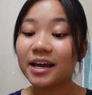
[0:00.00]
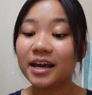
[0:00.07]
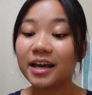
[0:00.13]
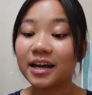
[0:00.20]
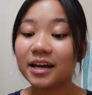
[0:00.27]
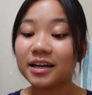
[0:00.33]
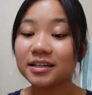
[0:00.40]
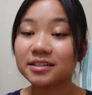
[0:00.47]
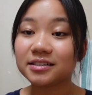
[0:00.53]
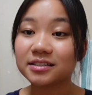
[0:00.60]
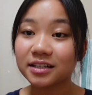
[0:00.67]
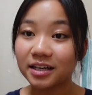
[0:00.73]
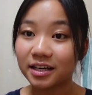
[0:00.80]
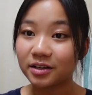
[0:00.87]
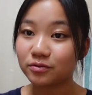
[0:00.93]
and
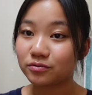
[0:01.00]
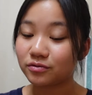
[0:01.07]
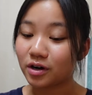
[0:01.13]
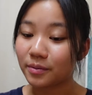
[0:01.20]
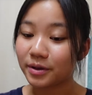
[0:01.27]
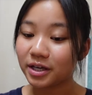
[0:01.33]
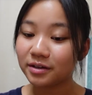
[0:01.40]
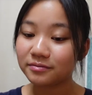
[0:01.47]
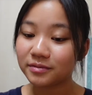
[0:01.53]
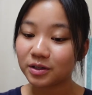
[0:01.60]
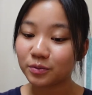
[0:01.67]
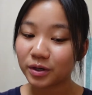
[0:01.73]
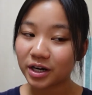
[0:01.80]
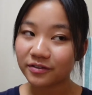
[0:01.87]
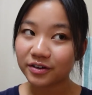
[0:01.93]
like rub it
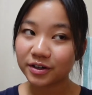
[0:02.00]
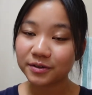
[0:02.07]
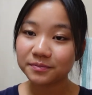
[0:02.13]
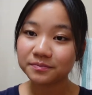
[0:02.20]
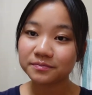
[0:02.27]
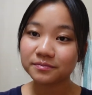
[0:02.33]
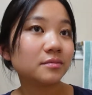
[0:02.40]
and whatever.